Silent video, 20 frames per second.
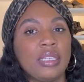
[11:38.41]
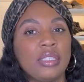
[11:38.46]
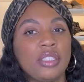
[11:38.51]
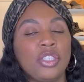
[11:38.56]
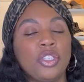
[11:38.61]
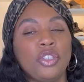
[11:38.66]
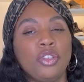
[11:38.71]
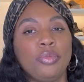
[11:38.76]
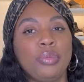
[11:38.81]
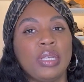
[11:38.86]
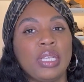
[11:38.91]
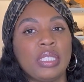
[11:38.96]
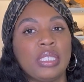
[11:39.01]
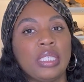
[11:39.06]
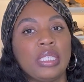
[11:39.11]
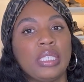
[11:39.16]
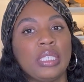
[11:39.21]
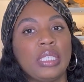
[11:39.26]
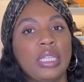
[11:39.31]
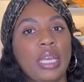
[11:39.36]
to because
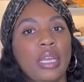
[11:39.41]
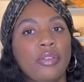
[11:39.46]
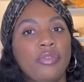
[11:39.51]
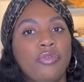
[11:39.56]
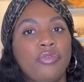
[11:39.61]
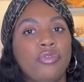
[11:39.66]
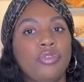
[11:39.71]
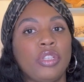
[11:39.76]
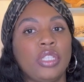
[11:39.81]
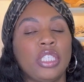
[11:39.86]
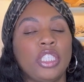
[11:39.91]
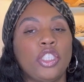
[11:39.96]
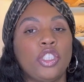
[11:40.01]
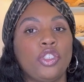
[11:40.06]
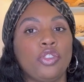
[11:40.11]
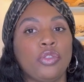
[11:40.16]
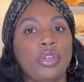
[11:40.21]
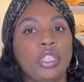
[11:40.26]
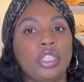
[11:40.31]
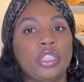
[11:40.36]
this is like really
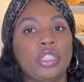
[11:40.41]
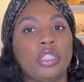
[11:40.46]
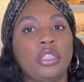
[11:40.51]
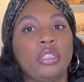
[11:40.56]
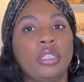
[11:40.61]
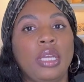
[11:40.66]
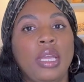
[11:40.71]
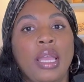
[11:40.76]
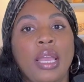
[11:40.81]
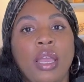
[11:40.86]
structured